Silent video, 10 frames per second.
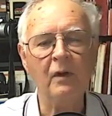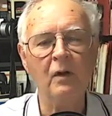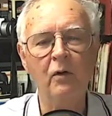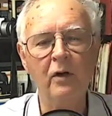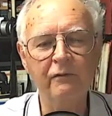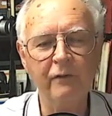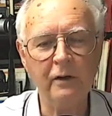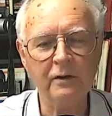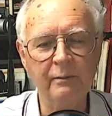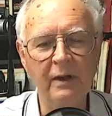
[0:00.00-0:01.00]

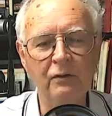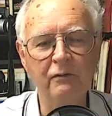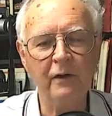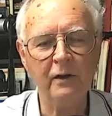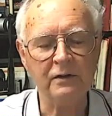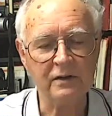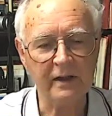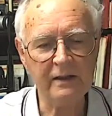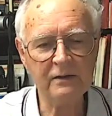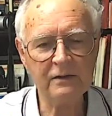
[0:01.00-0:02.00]
autofocus manual focus
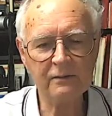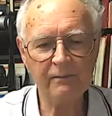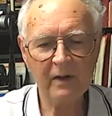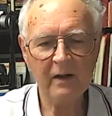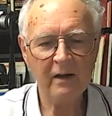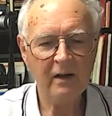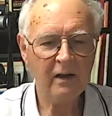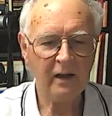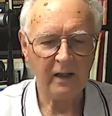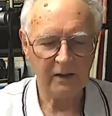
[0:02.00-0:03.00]
lens,
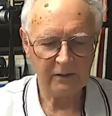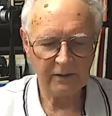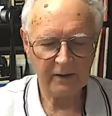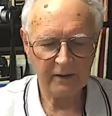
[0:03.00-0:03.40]
and